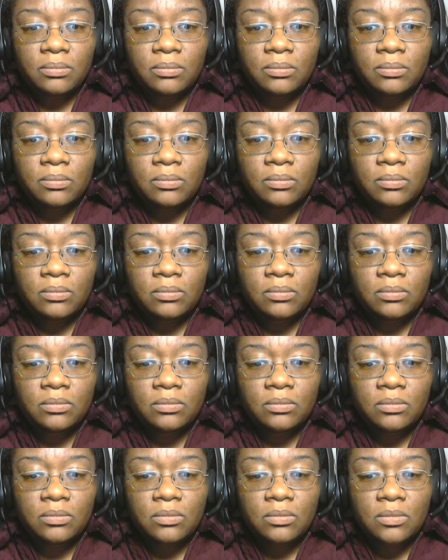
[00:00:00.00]
great. Mm.
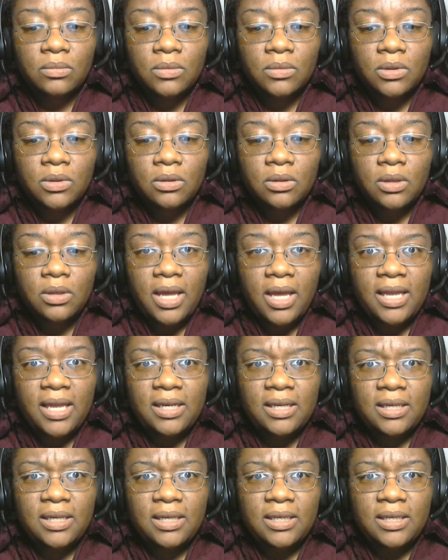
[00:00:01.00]

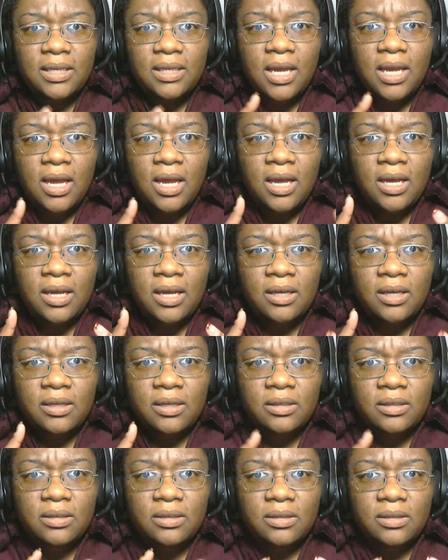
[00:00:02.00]
And
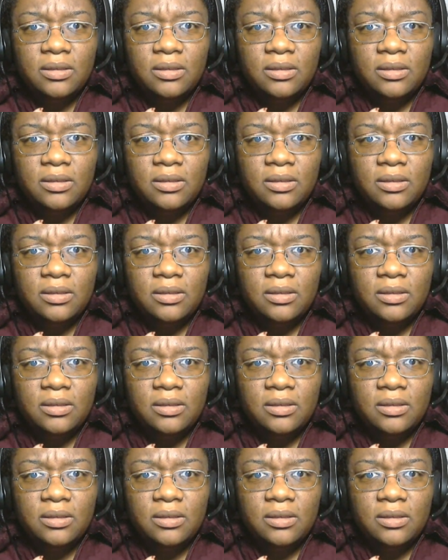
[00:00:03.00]
uh,